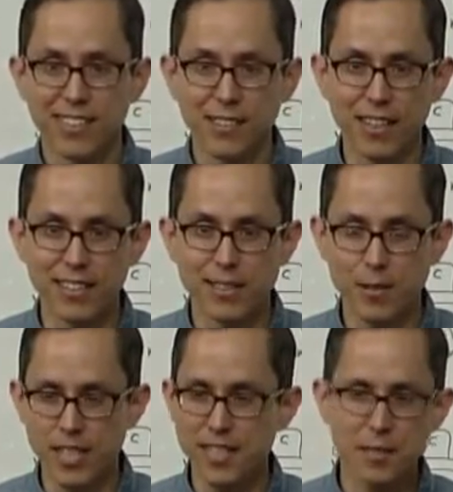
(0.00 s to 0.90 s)
right? So
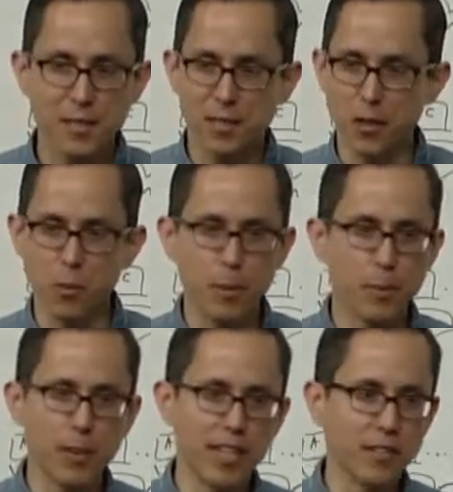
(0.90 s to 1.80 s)
ten years ago, people
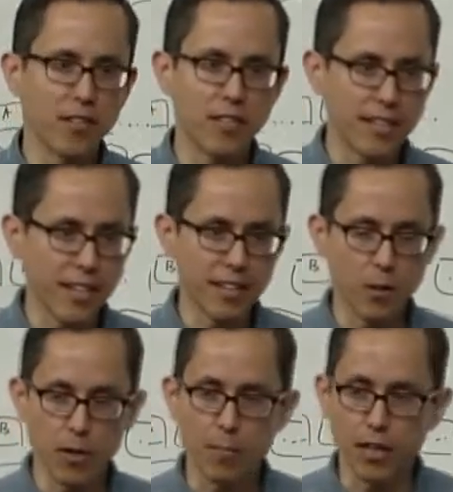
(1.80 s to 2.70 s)
would never have done that in a
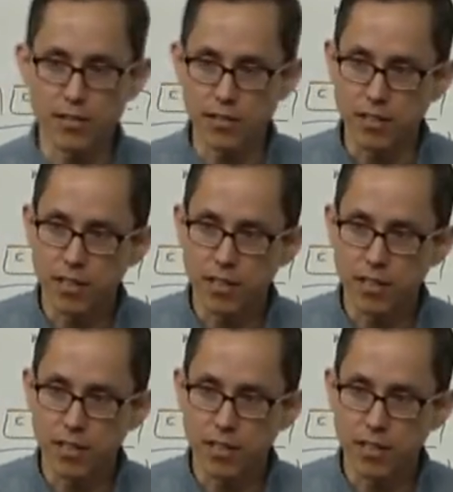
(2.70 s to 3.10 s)
web browser.